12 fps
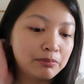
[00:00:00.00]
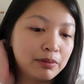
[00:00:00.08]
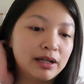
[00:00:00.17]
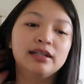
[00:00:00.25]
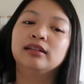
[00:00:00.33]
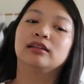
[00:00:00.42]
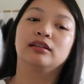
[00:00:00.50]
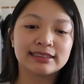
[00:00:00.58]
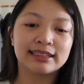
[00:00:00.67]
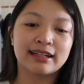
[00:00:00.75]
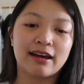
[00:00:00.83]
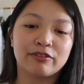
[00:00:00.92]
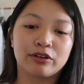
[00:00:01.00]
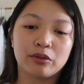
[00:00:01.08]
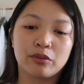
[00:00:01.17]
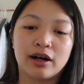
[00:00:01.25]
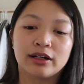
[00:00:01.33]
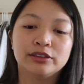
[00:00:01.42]
But the thing is that after a
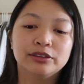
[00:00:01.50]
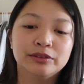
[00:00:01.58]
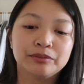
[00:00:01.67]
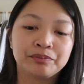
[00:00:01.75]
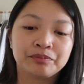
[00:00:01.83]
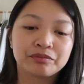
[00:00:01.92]
while,